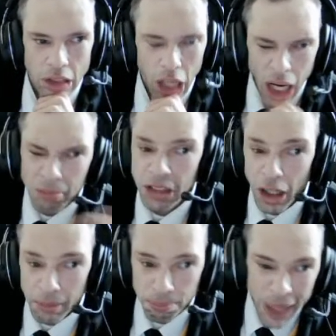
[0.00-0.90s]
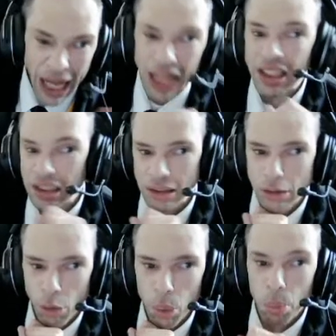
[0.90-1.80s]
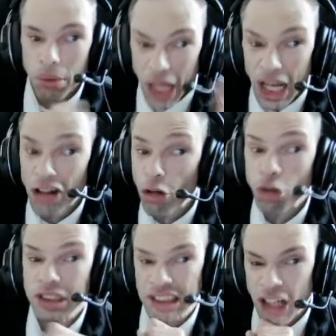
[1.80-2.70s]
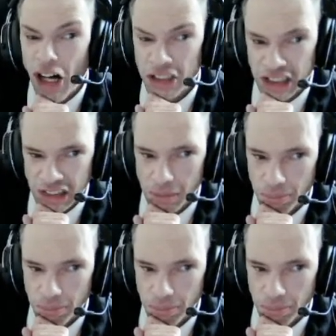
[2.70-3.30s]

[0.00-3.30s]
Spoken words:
I'm going back where it all started